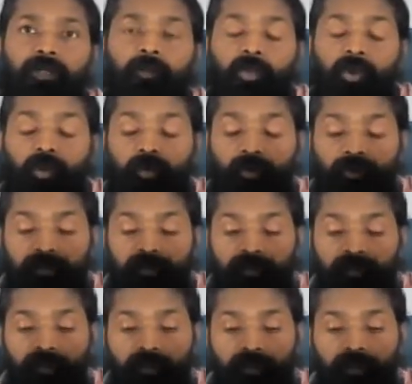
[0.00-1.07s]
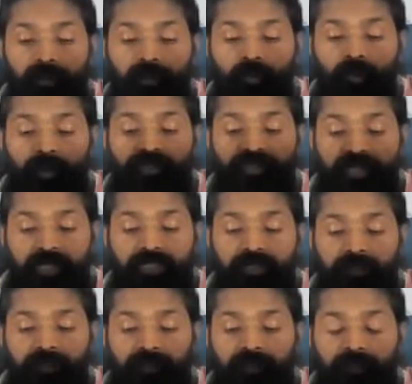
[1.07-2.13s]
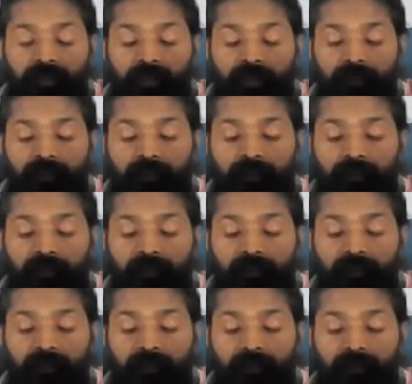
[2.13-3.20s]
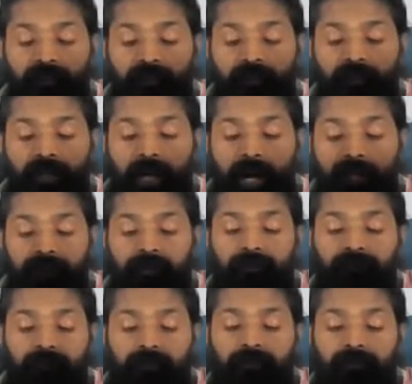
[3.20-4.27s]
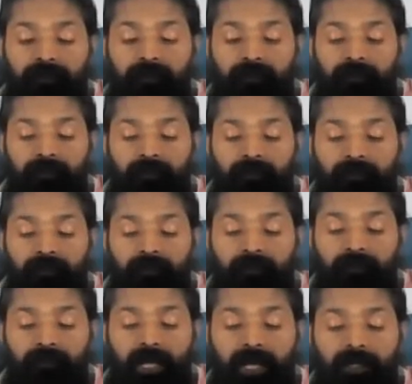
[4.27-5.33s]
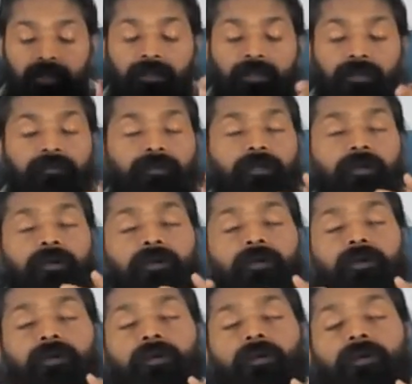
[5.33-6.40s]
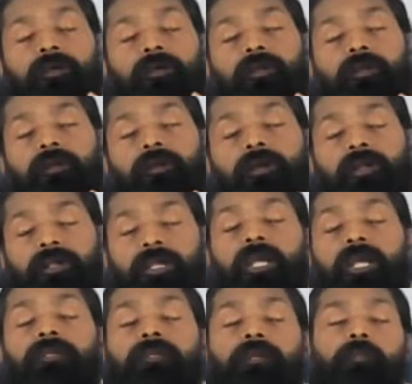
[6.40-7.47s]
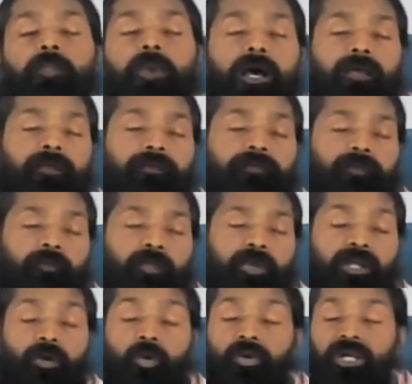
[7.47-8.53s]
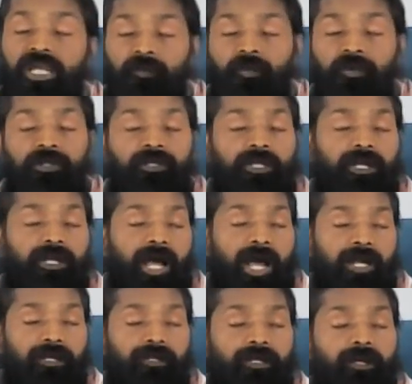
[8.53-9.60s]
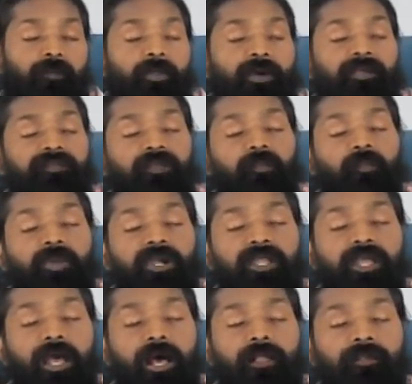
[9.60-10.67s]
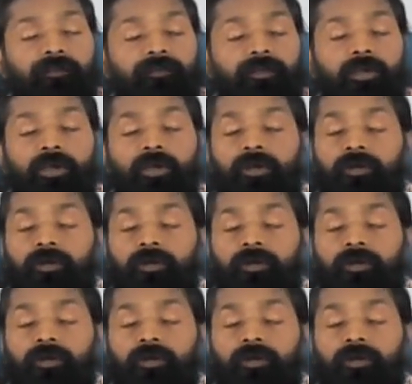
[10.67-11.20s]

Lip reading: Because you are chasing the identity that is created by somebody or given an idea by somebody else,